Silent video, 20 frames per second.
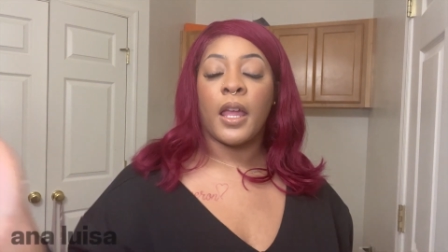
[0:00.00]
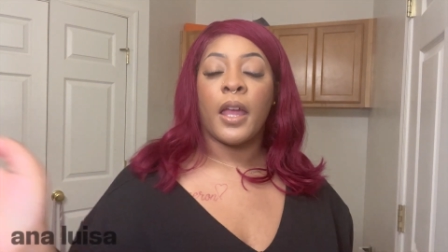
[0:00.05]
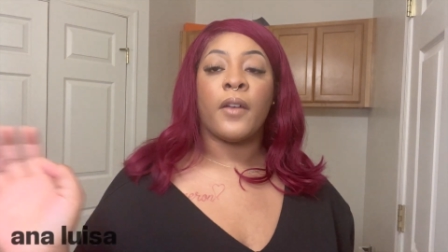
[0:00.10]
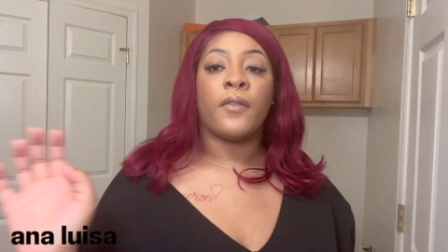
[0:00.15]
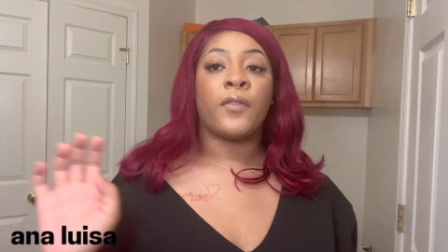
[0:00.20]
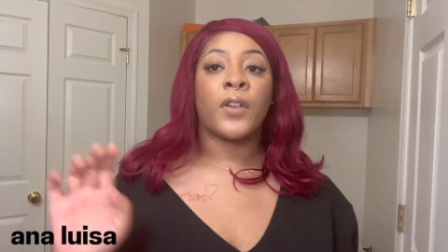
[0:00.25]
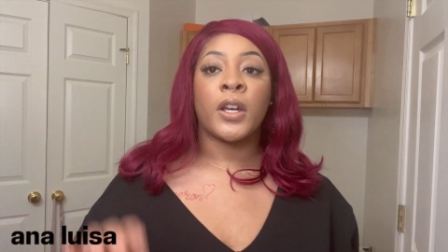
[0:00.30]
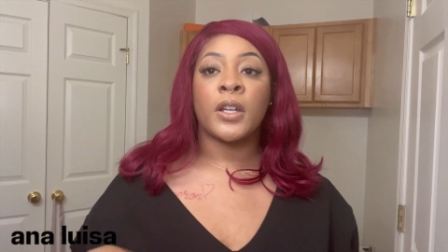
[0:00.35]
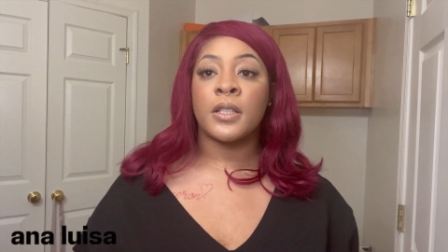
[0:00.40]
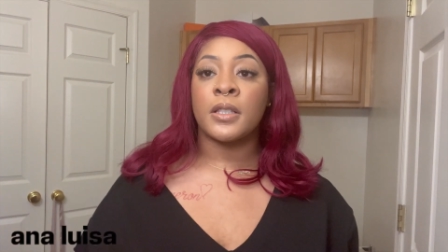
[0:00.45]

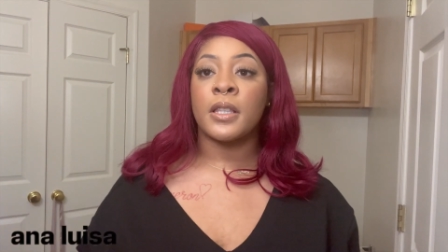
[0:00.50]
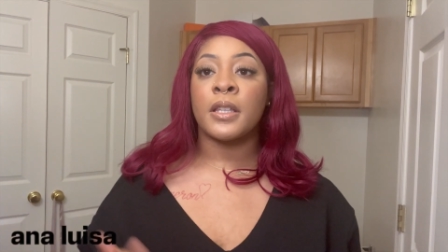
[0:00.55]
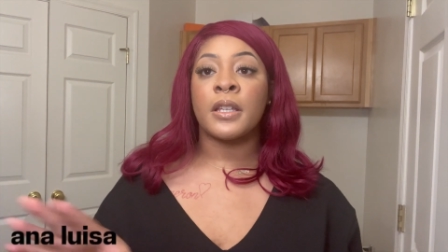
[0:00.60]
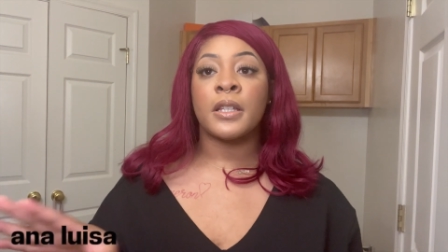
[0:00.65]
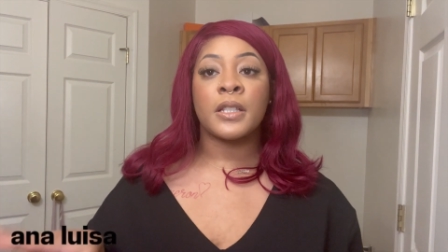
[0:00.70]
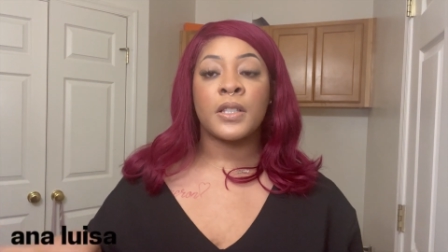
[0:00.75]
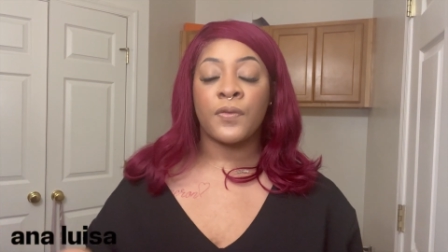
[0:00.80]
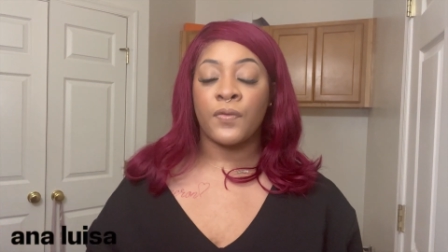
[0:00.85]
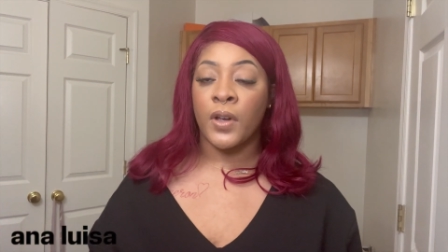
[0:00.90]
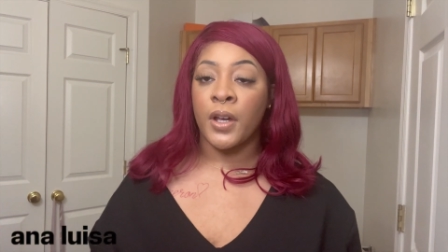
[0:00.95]
First
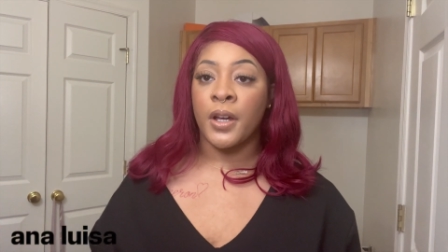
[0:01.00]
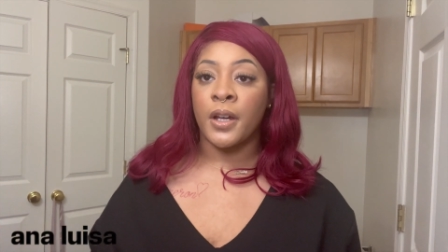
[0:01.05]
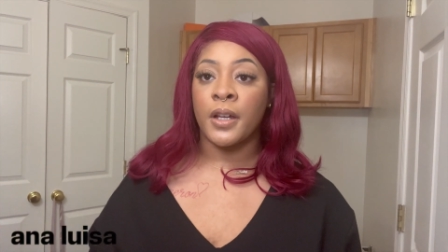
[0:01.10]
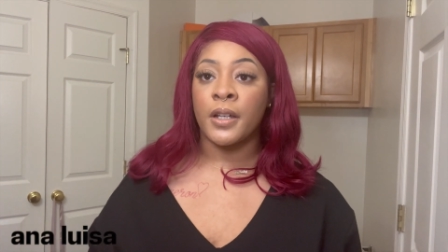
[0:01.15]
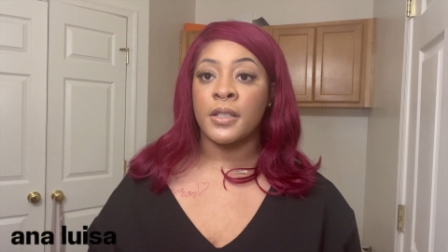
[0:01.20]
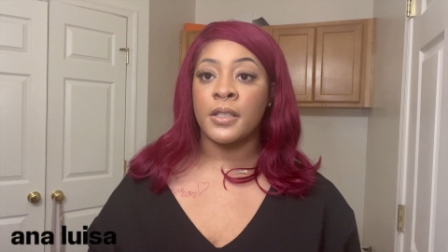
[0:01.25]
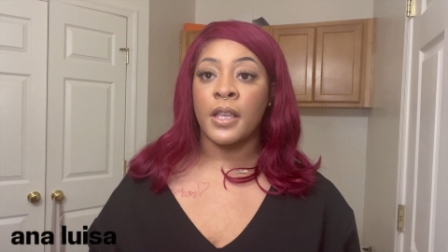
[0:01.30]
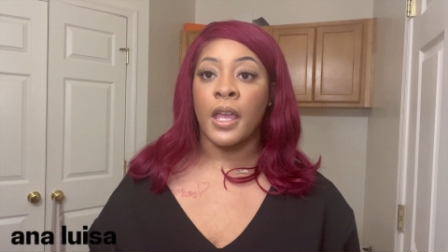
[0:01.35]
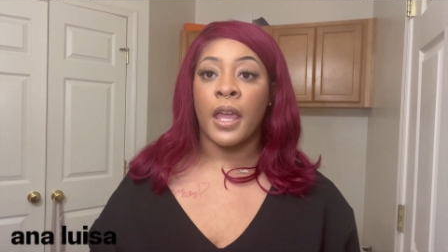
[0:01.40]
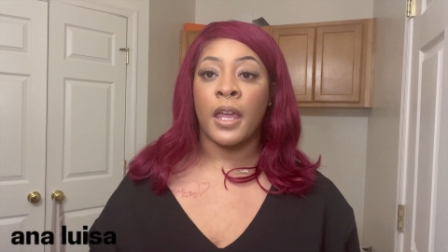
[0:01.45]
things
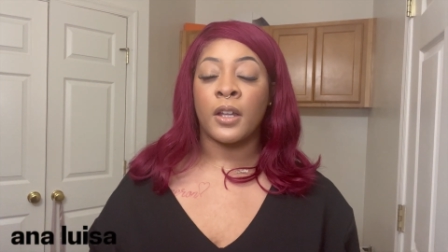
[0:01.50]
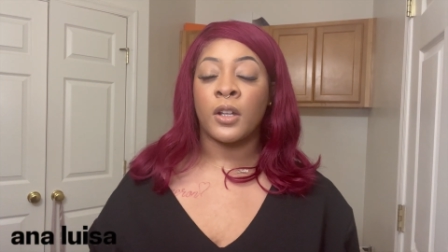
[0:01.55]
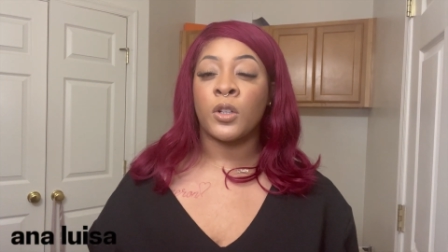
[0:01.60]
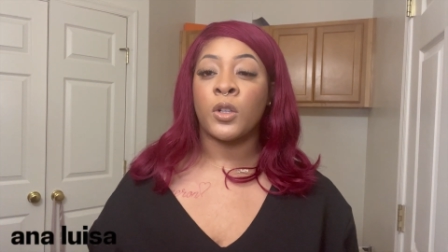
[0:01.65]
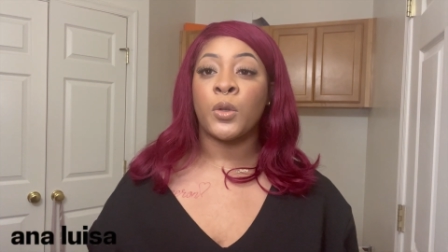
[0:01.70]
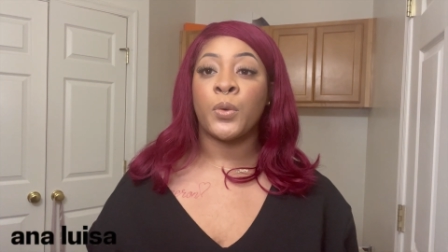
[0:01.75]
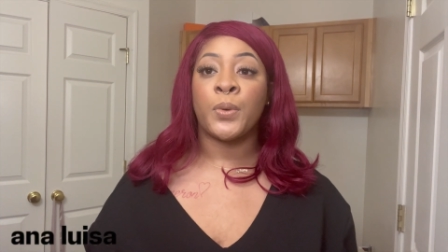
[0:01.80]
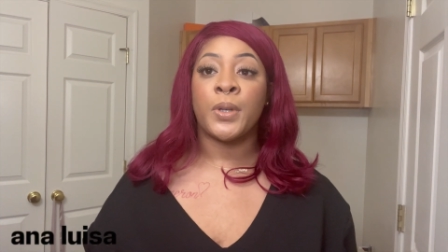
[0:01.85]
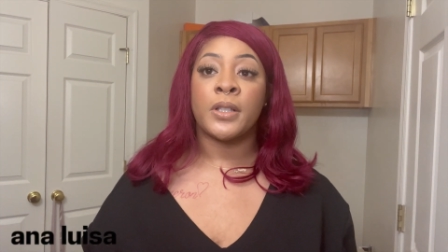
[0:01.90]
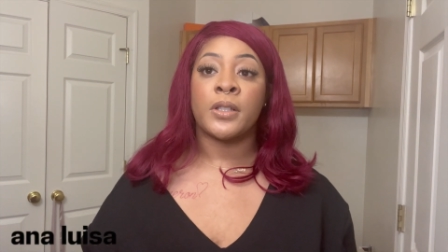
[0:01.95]
first, Anna
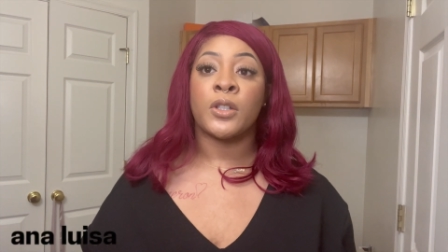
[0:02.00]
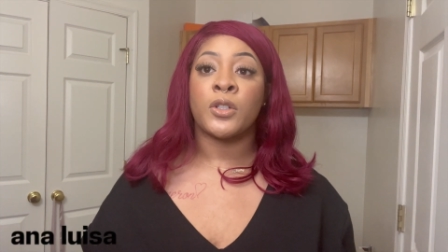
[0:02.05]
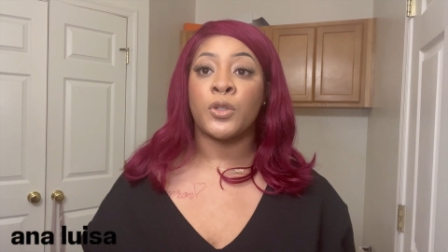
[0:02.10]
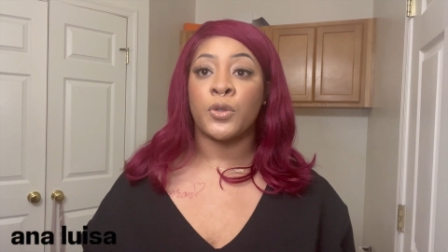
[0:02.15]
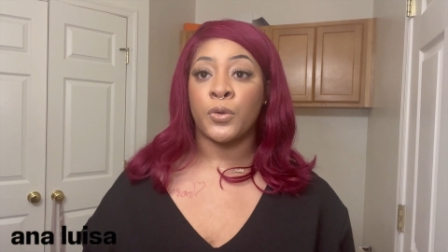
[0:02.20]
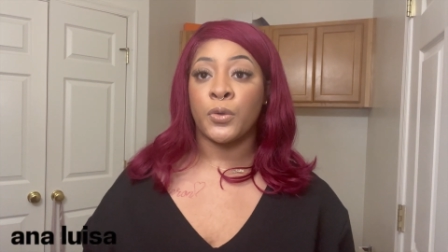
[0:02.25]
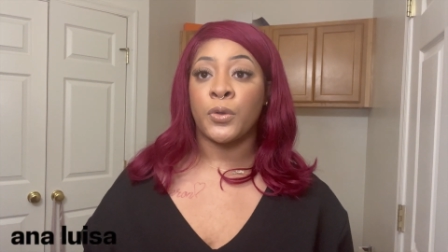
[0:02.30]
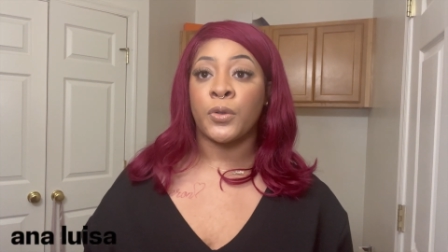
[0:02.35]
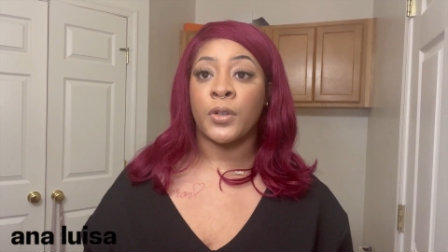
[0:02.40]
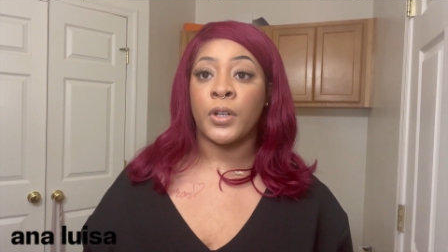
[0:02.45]
Luisa
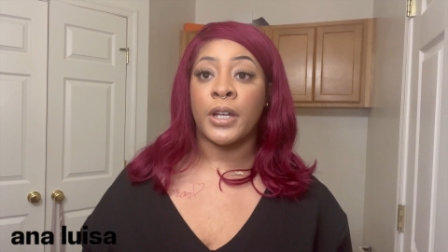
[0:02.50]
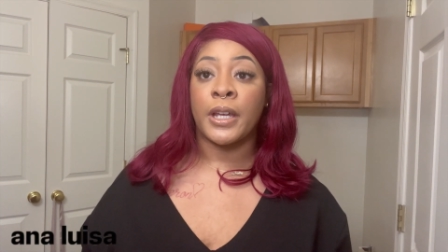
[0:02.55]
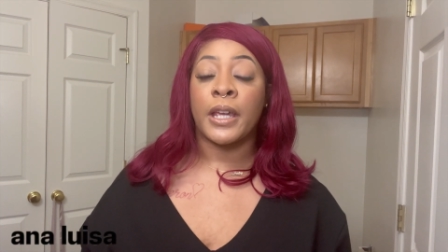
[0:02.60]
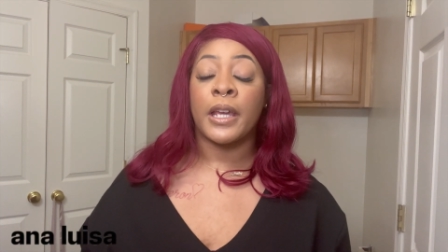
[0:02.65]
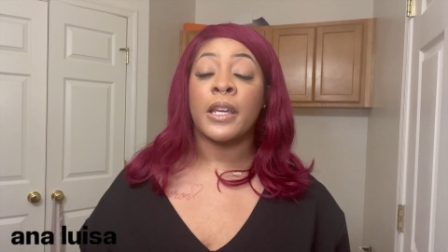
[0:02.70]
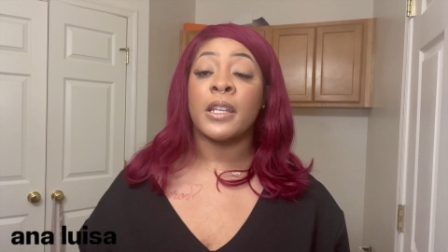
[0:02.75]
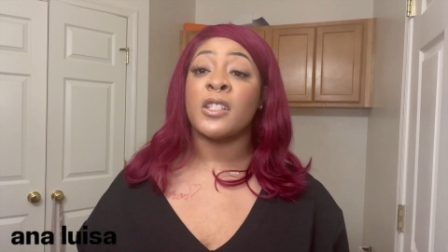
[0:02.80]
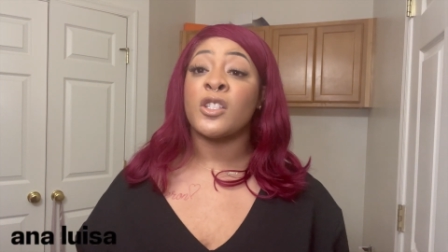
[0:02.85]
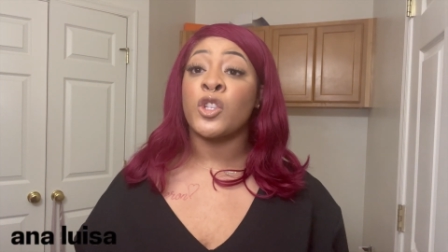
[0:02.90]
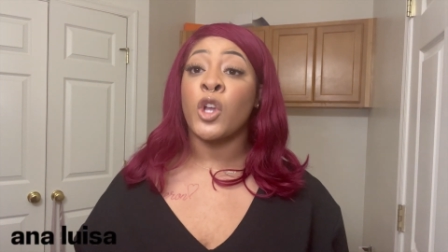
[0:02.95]
jewelry
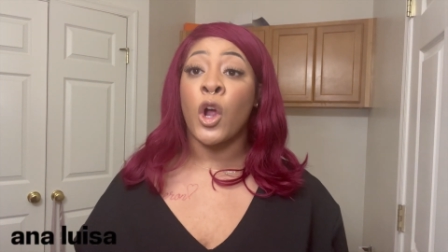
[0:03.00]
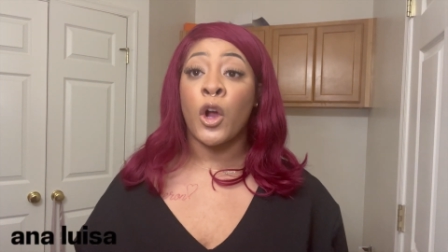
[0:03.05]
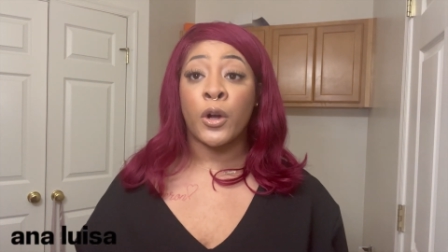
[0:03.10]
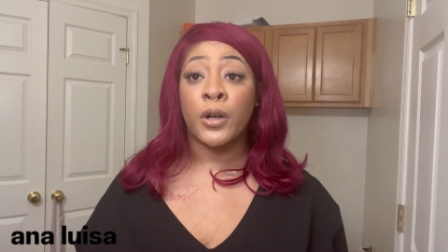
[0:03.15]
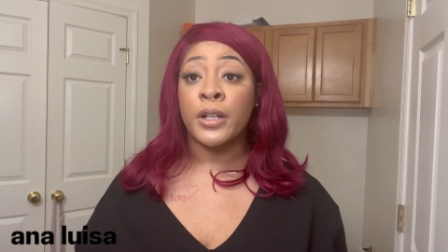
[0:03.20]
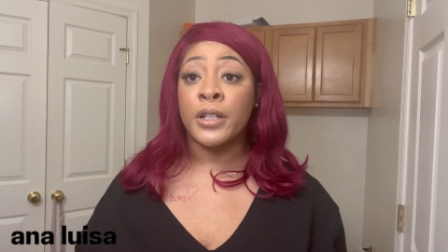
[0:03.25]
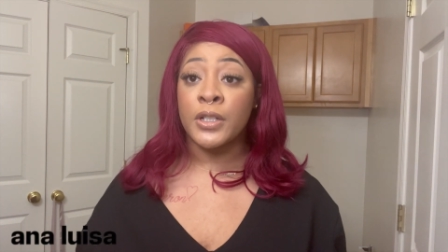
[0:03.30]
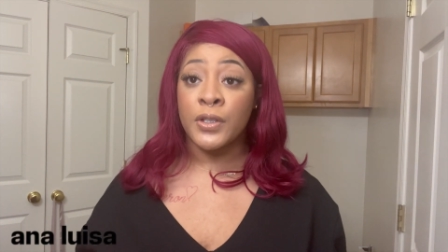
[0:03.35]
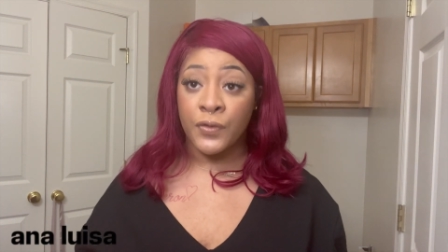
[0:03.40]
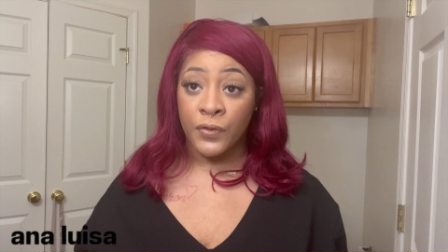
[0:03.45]
is
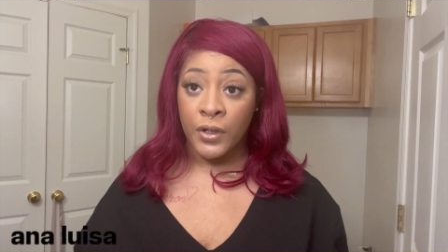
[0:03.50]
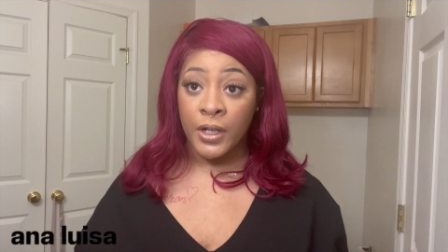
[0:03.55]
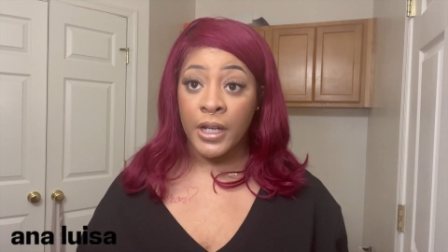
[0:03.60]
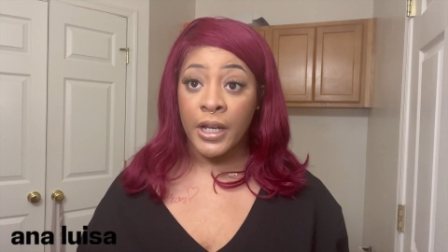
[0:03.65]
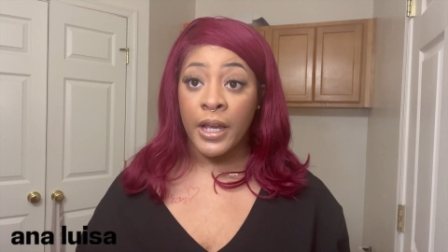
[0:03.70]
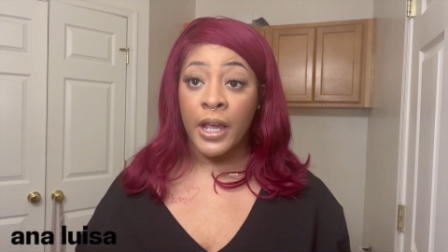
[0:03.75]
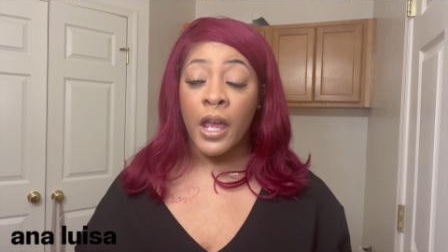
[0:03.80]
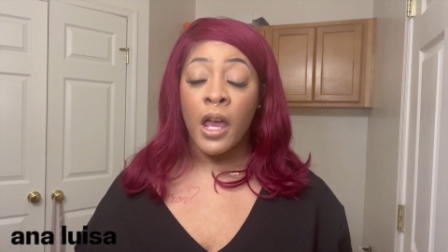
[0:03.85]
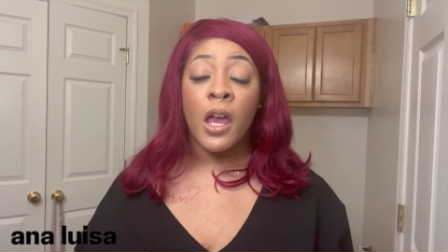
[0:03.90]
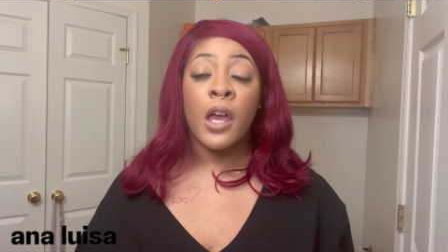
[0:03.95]
tarnish free.